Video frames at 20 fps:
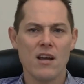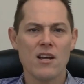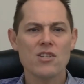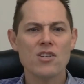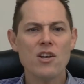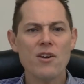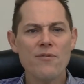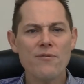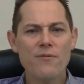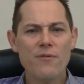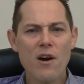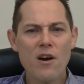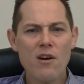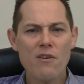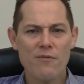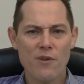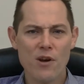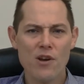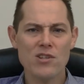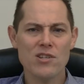So
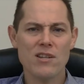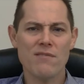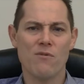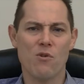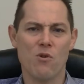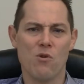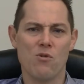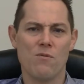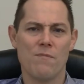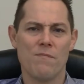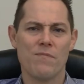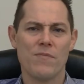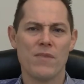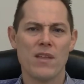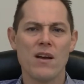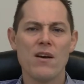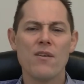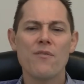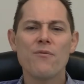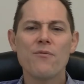first of all,
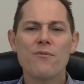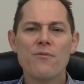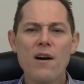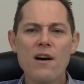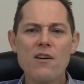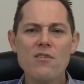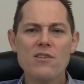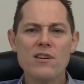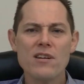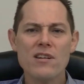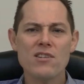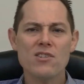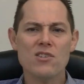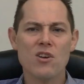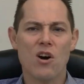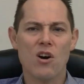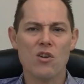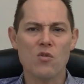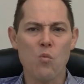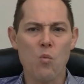
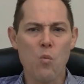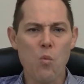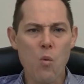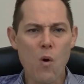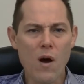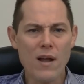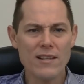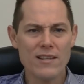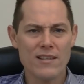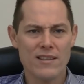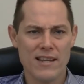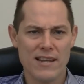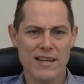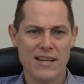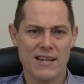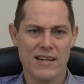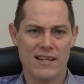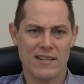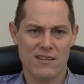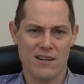focus on one thing
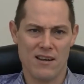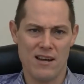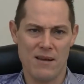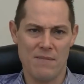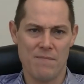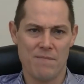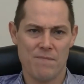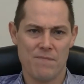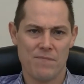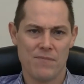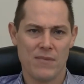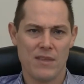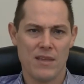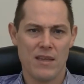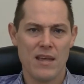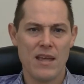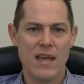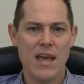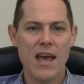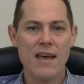at a time,
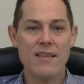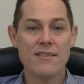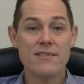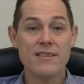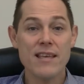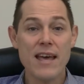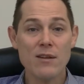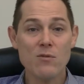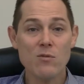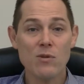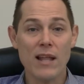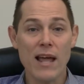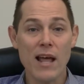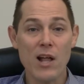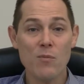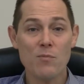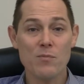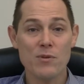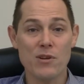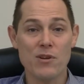and that will
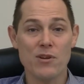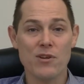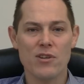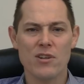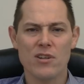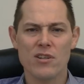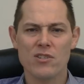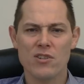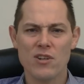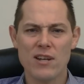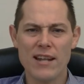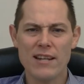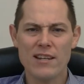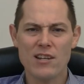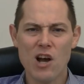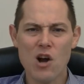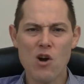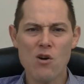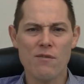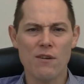help you to let
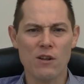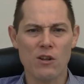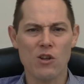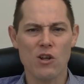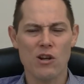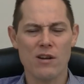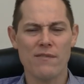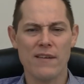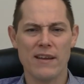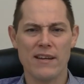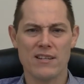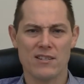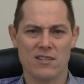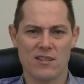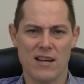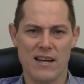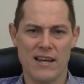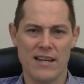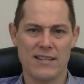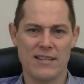go of a lot of
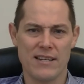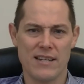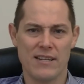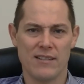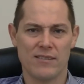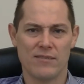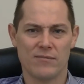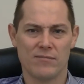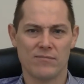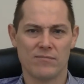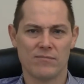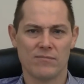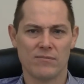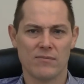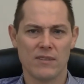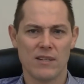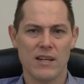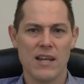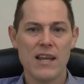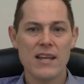anxiety.
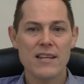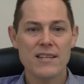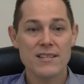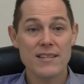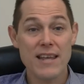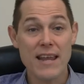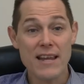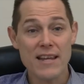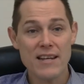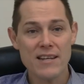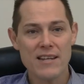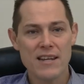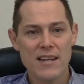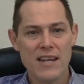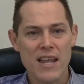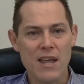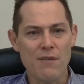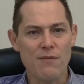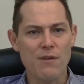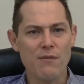Second,
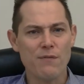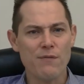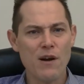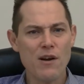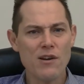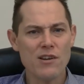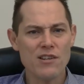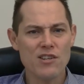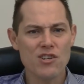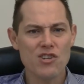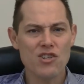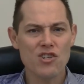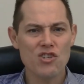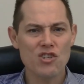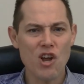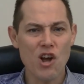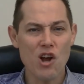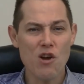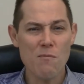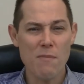if you focus
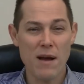so